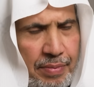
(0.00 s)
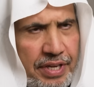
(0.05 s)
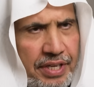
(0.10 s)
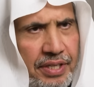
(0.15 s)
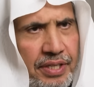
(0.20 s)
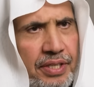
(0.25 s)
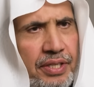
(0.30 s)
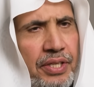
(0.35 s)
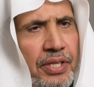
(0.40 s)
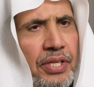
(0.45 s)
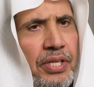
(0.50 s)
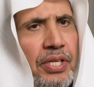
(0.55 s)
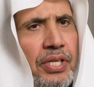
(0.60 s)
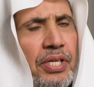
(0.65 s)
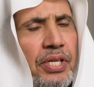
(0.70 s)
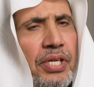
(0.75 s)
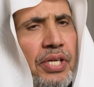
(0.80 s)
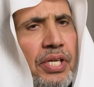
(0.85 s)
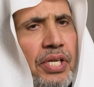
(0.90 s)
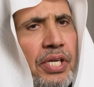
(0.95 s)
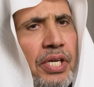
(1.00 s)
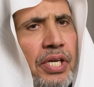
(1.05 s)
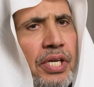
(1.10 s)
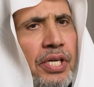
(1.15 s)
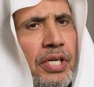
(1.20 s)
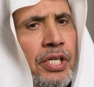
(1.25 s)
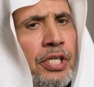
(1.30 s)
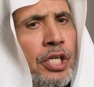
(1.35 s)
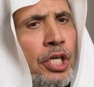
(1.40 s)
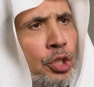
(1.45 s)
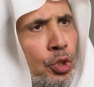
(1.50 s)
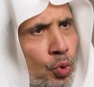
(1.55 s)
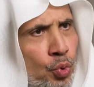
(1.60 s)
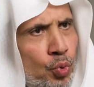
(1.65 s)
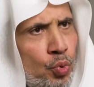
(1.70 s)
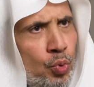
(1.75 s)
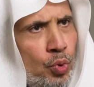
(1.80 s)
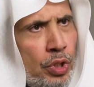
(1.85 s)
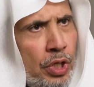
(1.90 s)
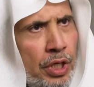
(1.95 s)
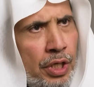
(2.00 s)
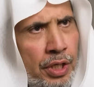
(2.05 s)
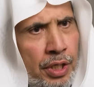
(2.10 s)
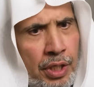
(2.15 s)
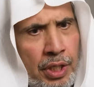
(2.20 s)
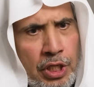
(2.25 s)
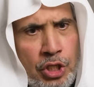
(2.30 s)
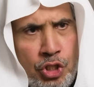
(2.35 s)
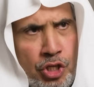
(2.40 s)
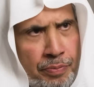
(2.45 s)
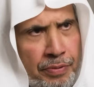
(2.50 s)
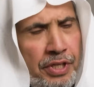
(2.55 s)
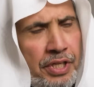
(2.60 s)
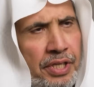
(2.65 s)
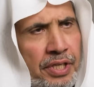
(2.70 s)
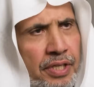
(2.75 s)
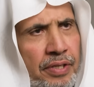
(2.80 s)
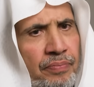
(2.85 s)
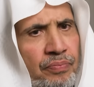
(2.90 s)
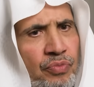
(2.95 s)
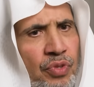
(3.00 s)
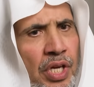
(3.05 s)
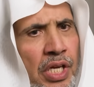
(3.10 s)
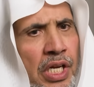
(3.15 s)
We call on everyone to represent a moderate Islamic